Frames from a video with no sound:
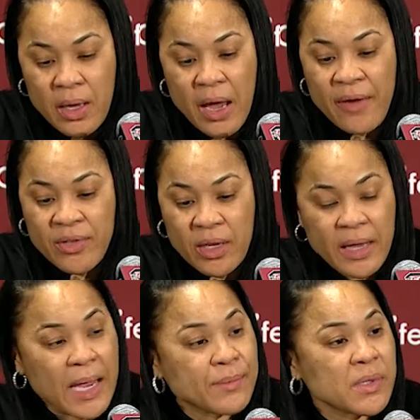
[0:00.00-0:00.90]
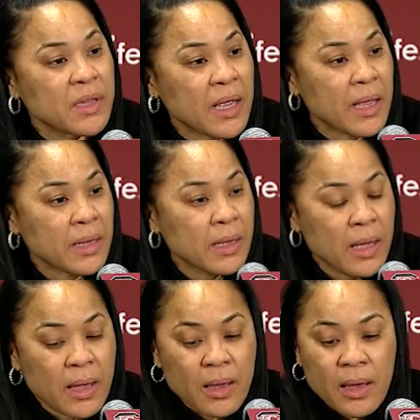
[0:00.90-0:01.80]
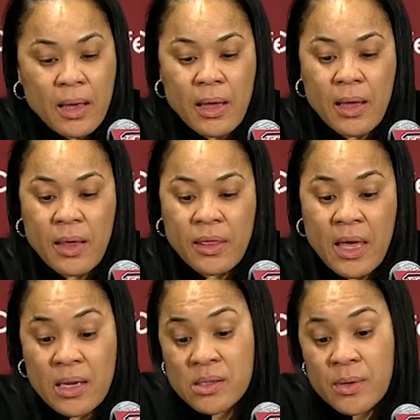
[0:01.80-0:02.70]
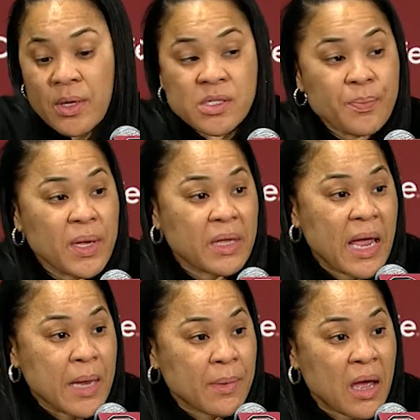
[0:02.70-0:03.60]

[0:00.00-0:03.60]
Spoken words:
After the game today, it's a big game.